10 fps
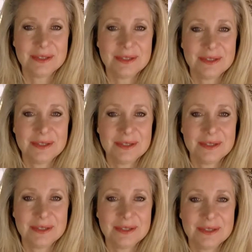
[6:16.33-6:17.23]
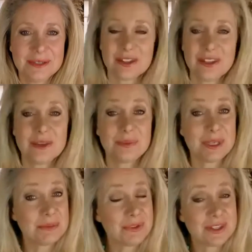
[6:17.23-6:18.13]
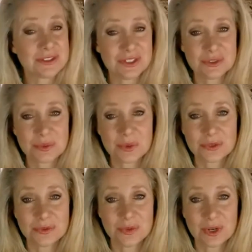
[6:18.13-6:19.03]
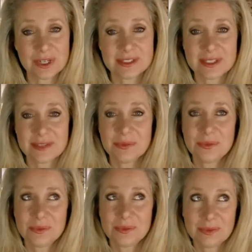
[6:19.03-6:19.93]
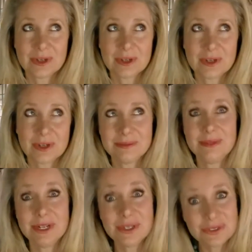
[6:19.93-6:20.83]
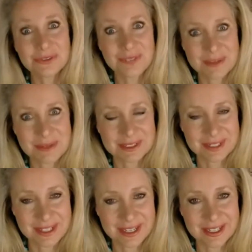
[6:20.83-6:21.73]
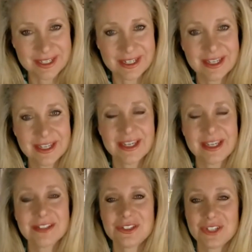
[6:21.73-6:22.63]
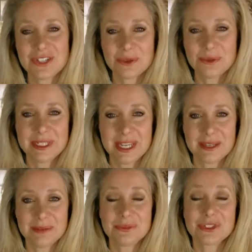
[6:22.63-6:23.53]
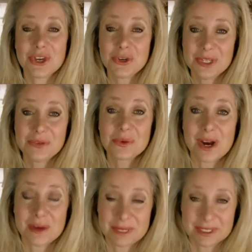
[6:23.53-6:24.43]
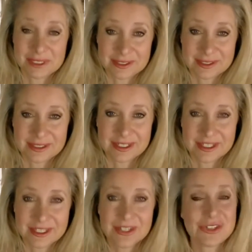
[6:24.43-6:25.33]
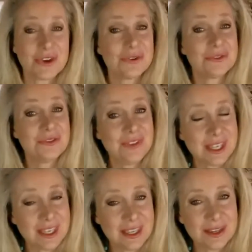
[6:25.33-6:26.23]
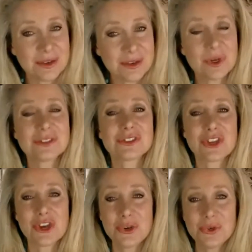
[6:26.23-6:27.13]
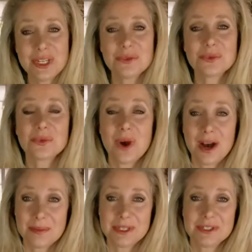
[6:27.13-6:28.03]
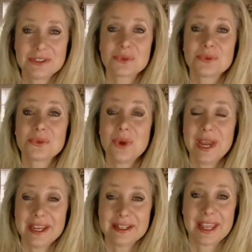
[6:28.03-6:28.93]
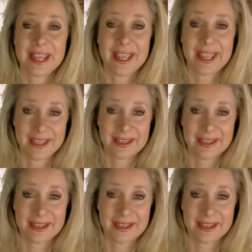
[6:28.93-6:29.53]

And the people that she's worked for, I'd say her most famous client is a gentleman named Tony Robbins. So Vicki was Tony Robbins' right hand.